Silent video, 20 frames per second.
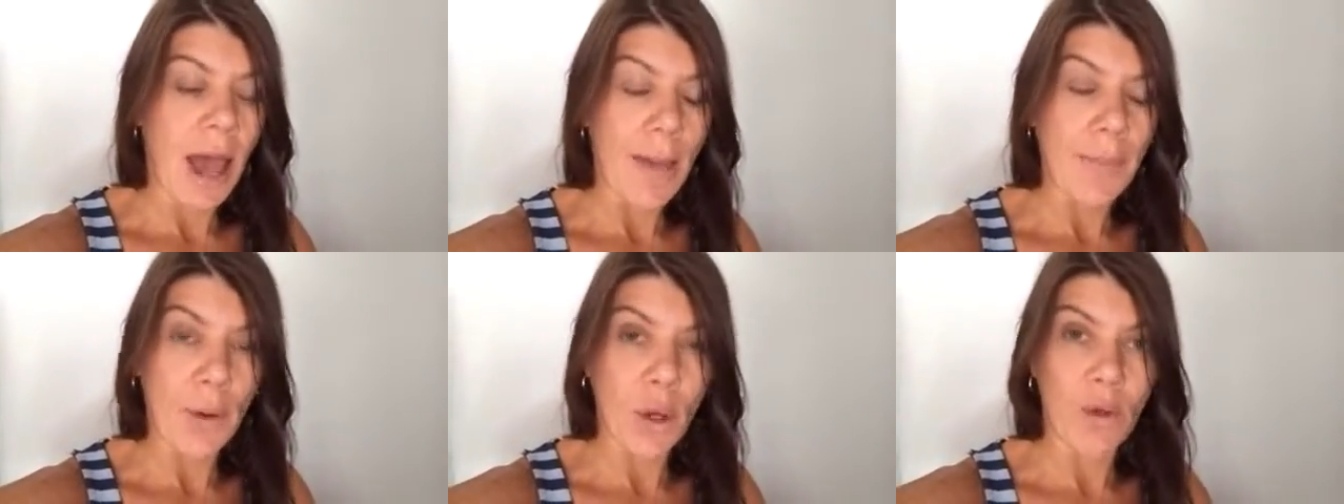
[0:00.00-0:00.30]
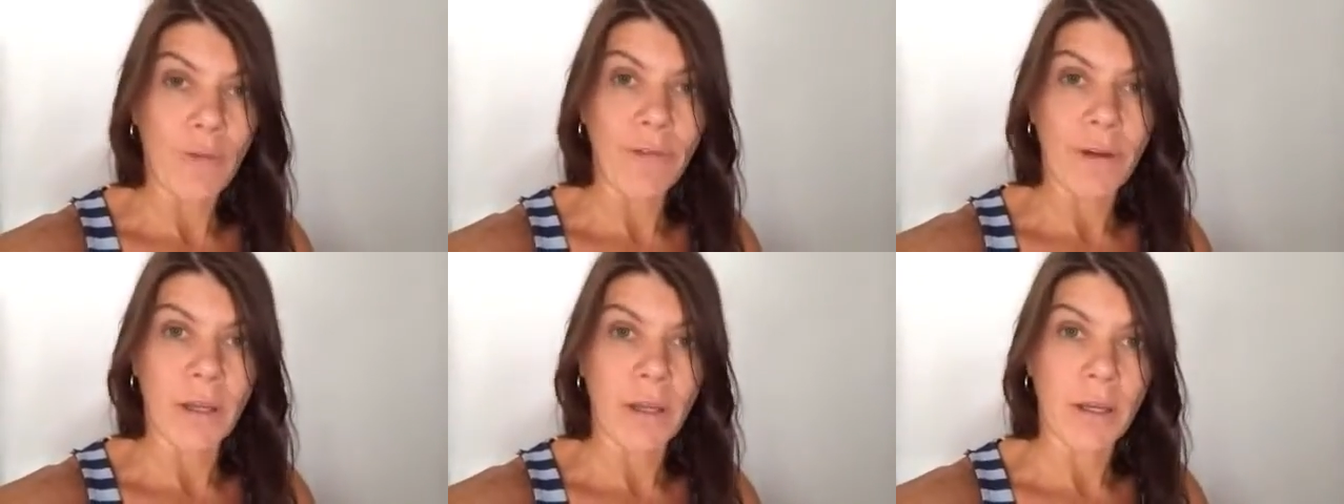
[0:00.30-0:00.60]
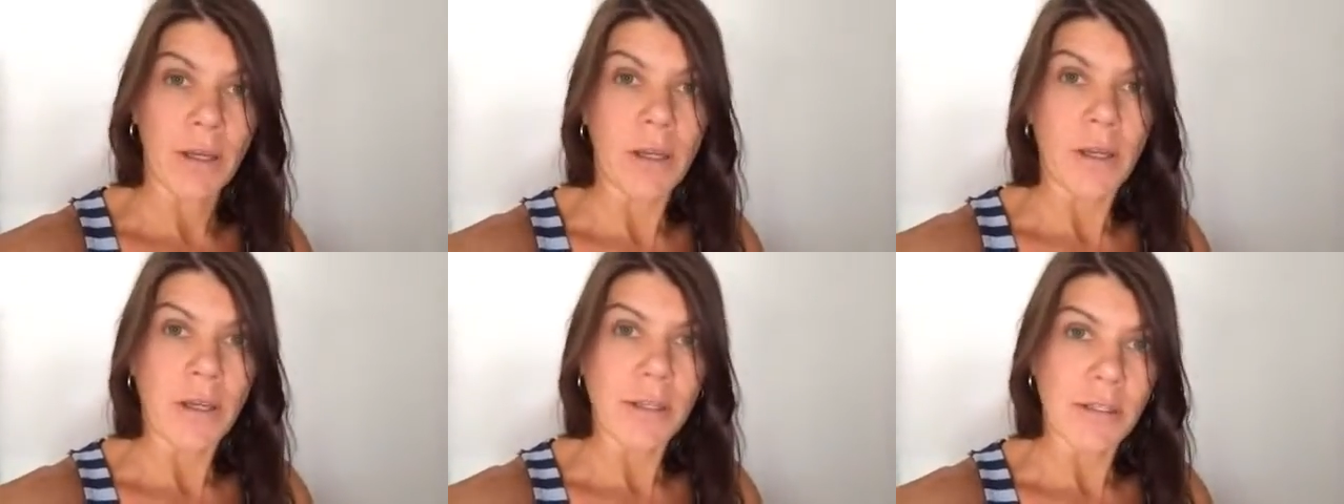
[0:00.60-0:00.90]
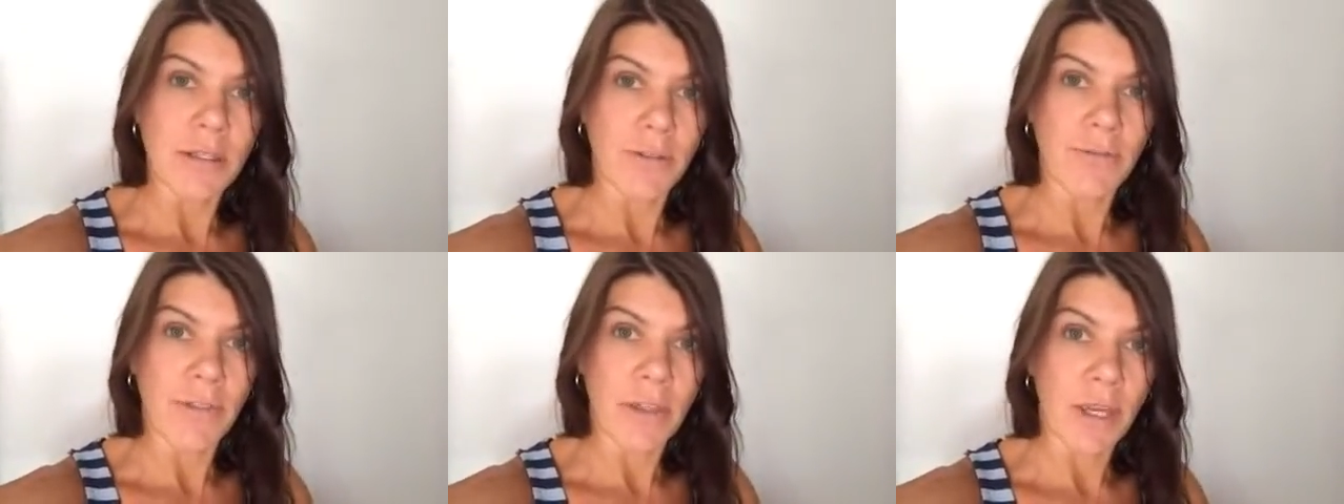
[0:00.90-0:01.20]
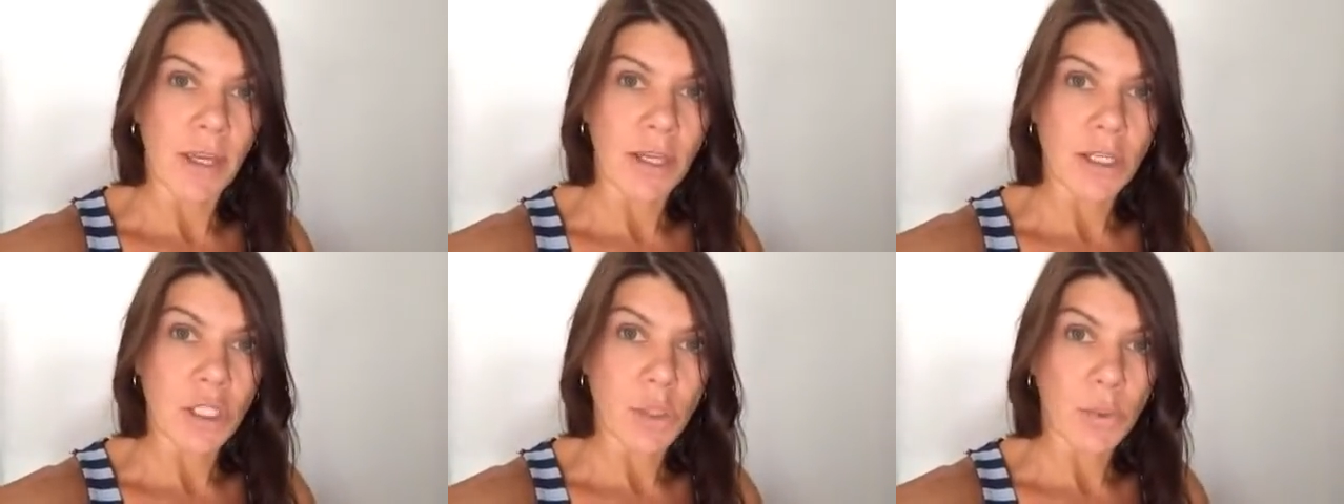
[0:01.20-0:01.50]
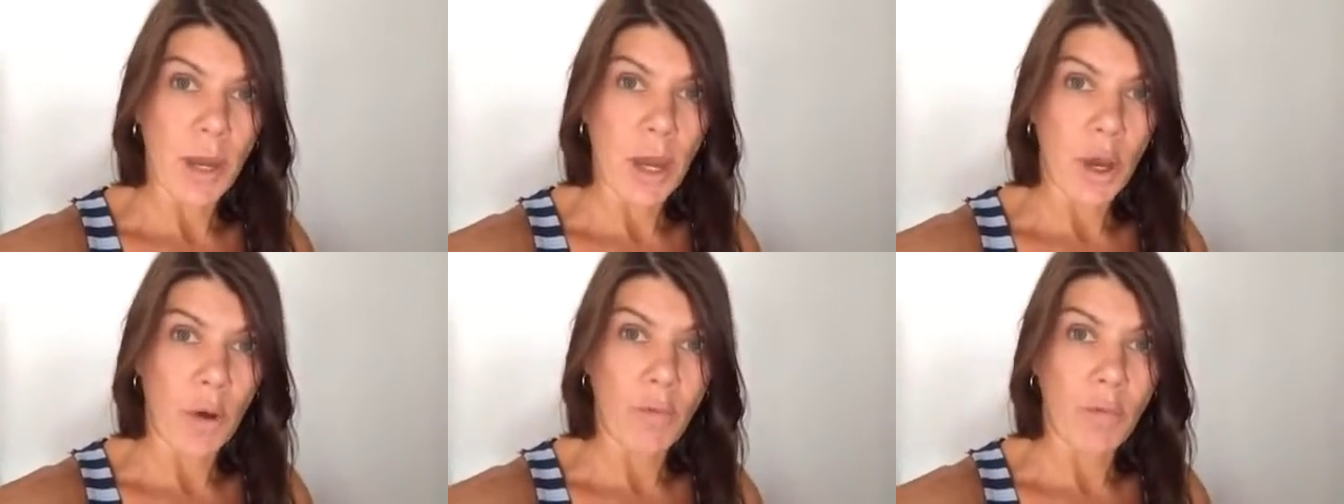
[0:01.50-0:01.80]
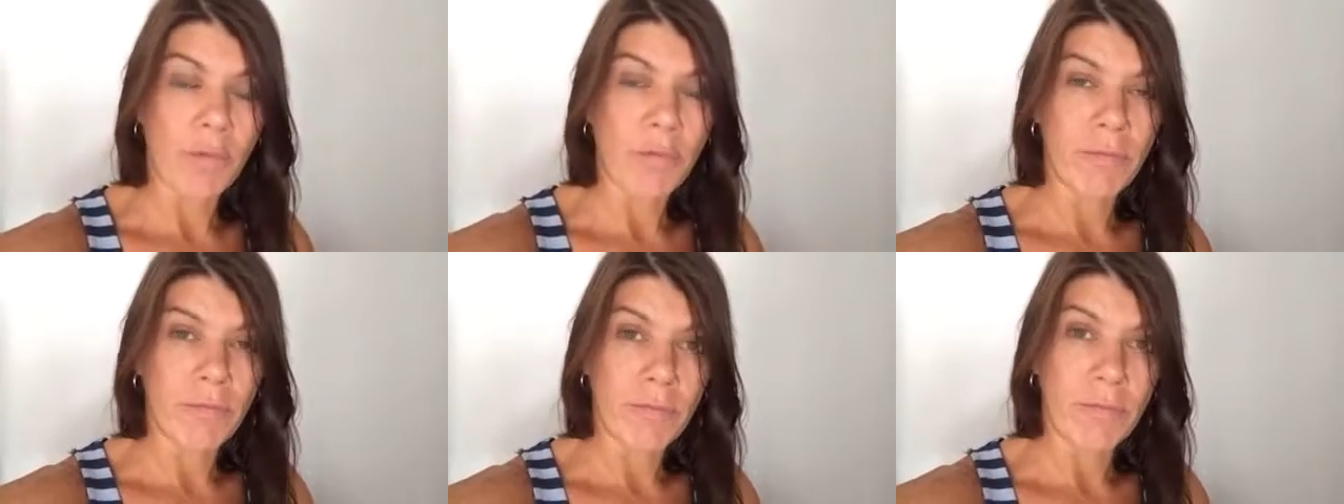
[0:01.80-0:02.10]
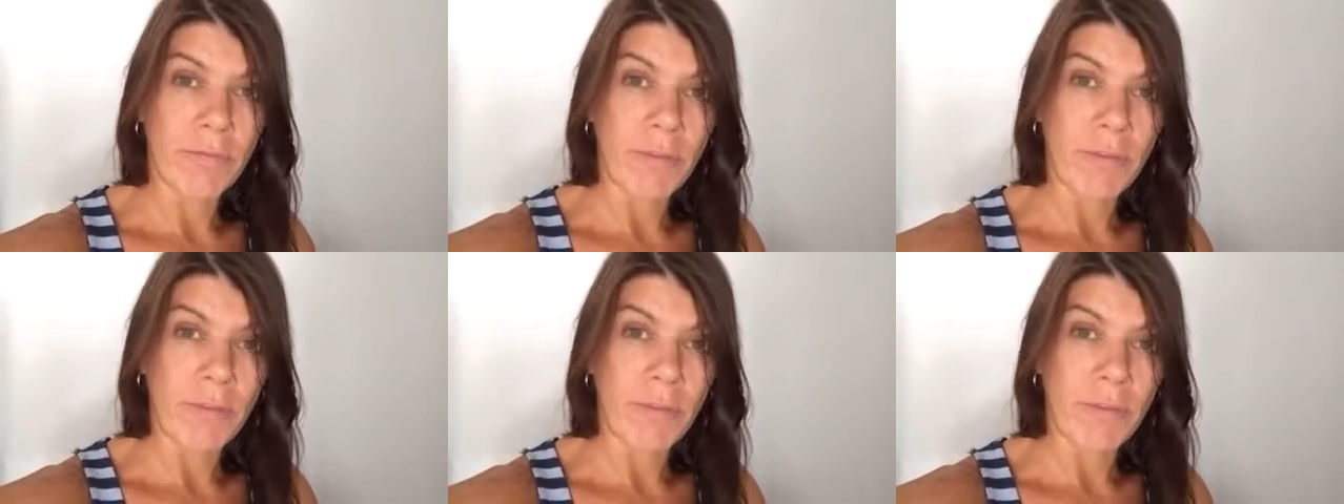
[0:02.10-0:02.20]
up over sort of the 12,